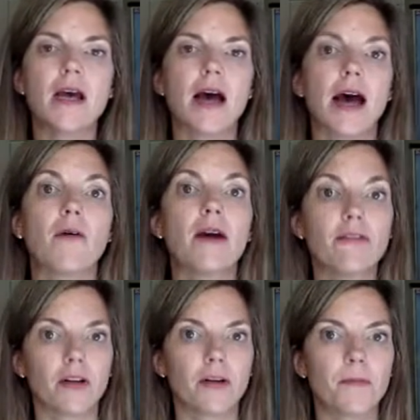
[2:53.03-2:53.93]

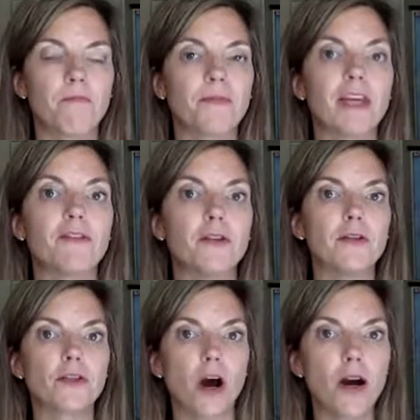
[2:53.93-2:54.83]
However, if you
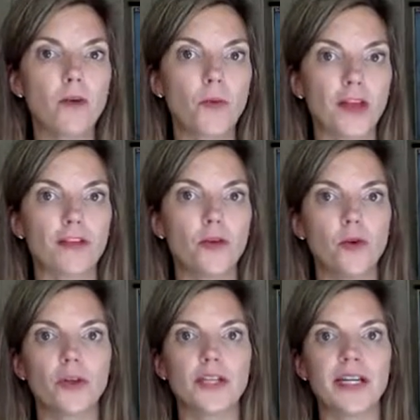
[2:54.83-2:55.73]
start with
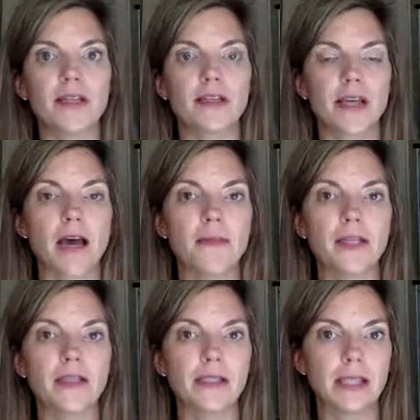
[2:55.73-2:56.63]
Googling
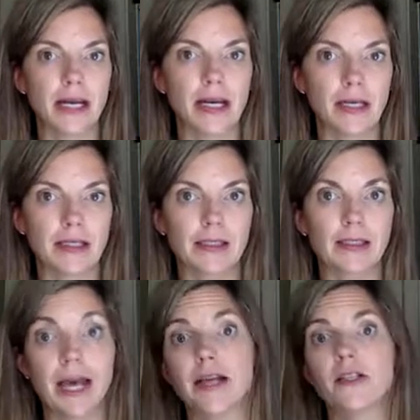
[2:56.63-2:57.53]
Simon Sinek's
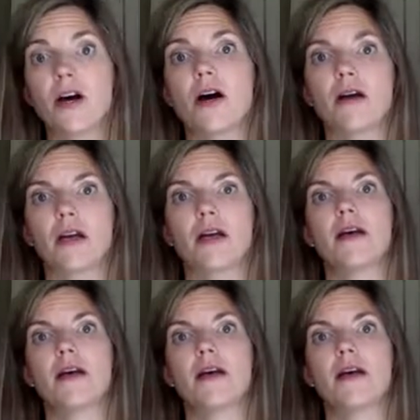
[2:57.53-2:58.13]
TED Talk,